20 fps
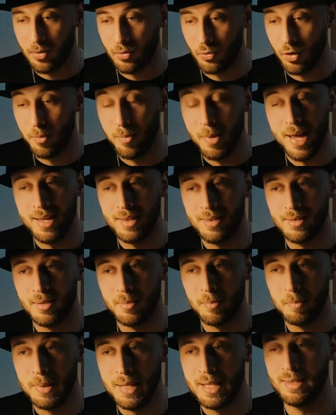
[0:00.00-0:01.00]

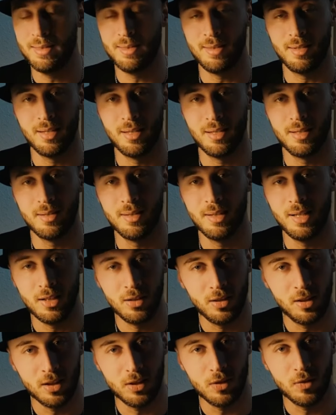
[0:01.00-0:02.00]
remained meat in
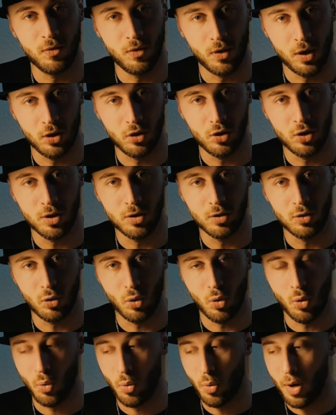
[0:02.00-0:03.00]
his fridge,
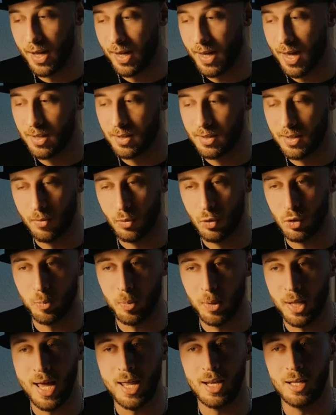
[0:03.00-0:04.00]
so I guess he was
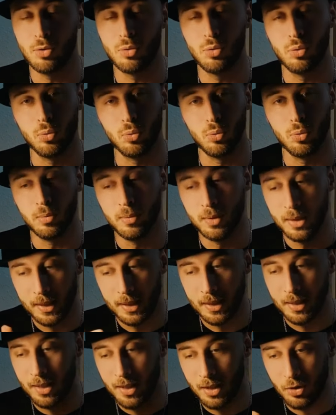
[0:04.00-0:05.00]
planning to
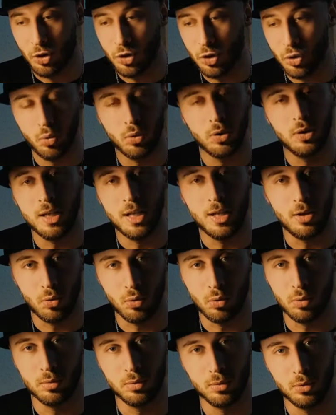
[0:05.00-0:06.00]
just
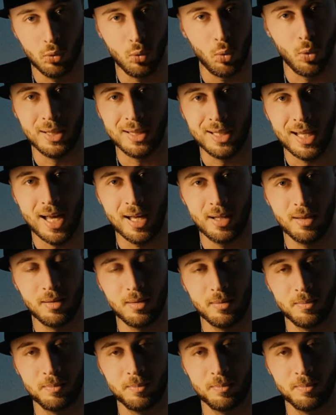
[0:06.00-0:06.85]
continue doing that.